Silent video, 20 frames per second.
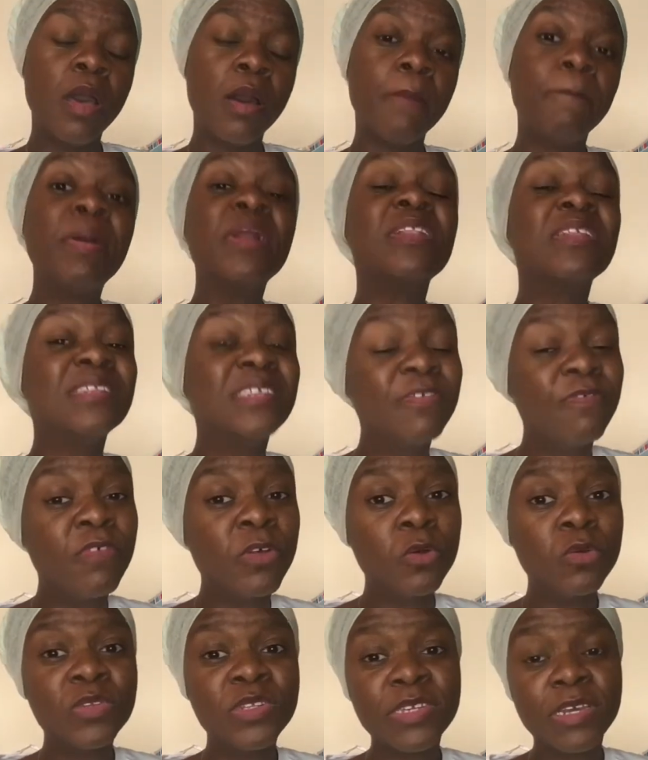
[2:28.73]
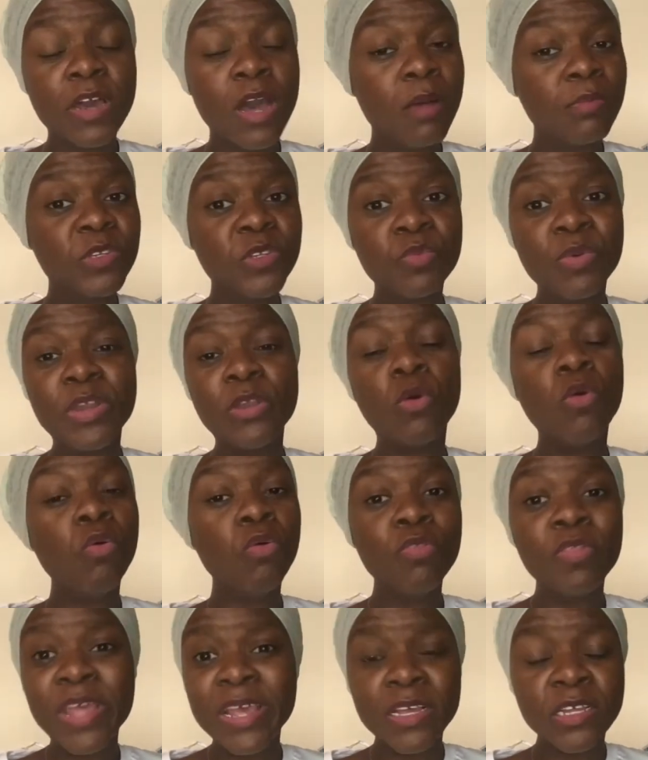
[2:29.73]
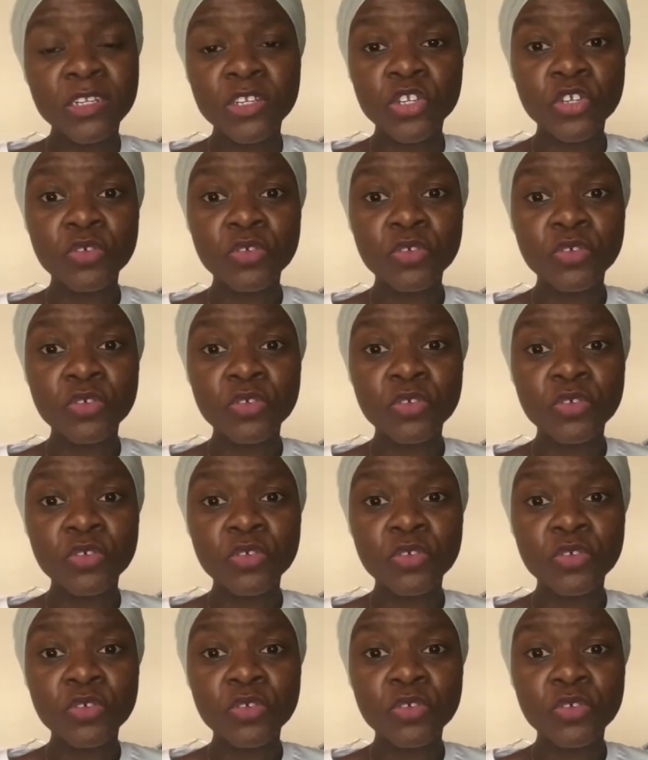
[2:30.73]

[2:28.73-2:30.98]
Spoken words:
But the difficulty comes when all they can do